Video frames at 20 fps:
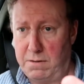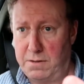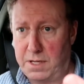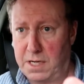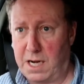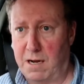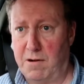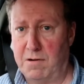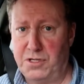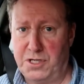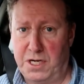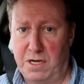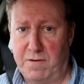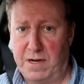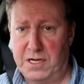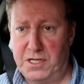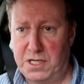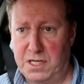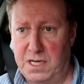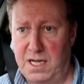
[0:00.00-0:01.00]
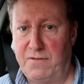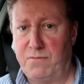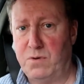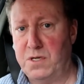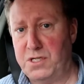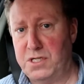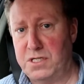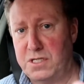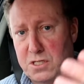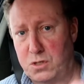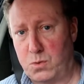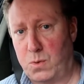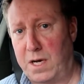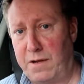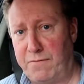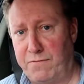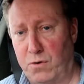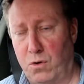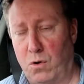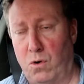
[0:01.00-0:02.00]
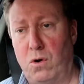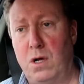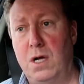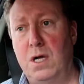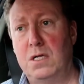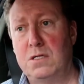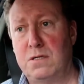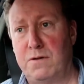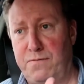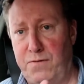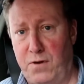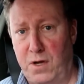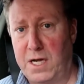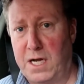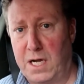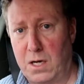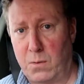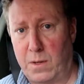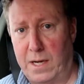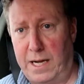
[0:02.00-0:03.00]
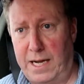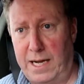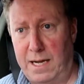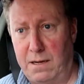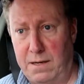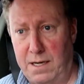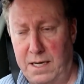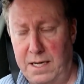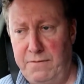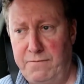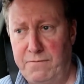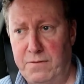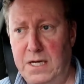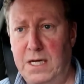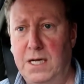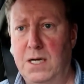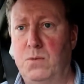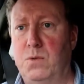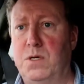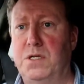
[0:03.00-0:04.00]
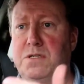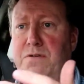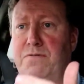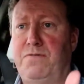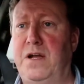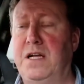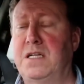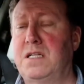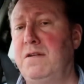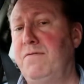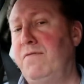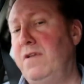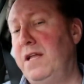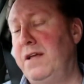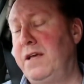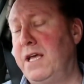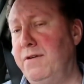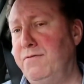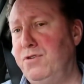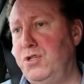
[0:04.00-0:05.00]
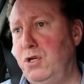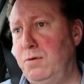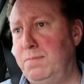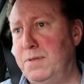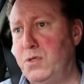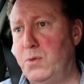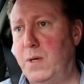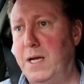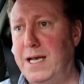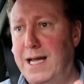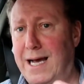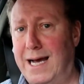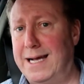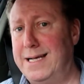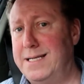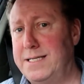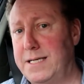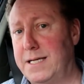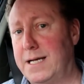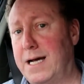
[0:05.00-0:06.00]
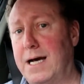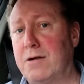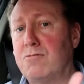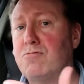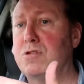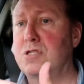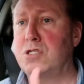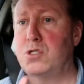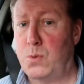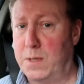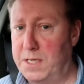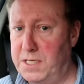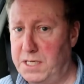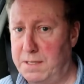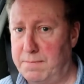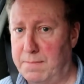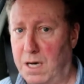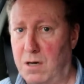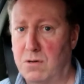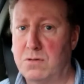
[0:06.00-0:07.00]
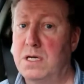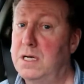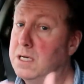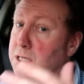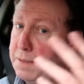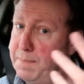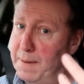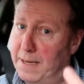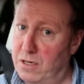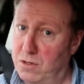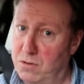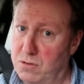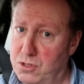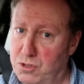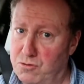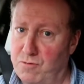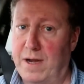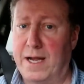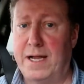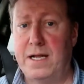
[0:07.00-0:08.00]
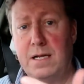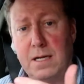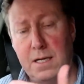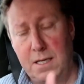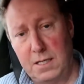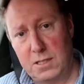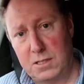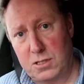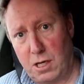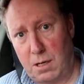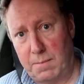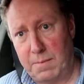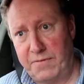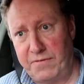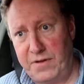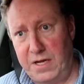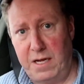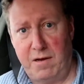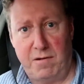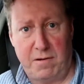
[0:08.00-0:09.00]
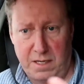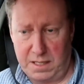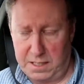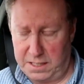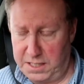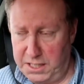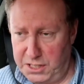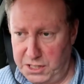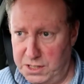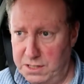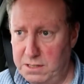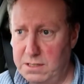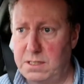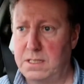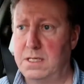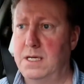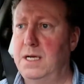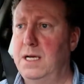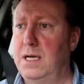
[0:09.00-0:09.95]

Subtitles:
current generation Leaf, which is a 24 to 30 kilowatt hour Leaf, which effectively gives you between 80 and 120 miles, depending on terrain, time of year and conditions.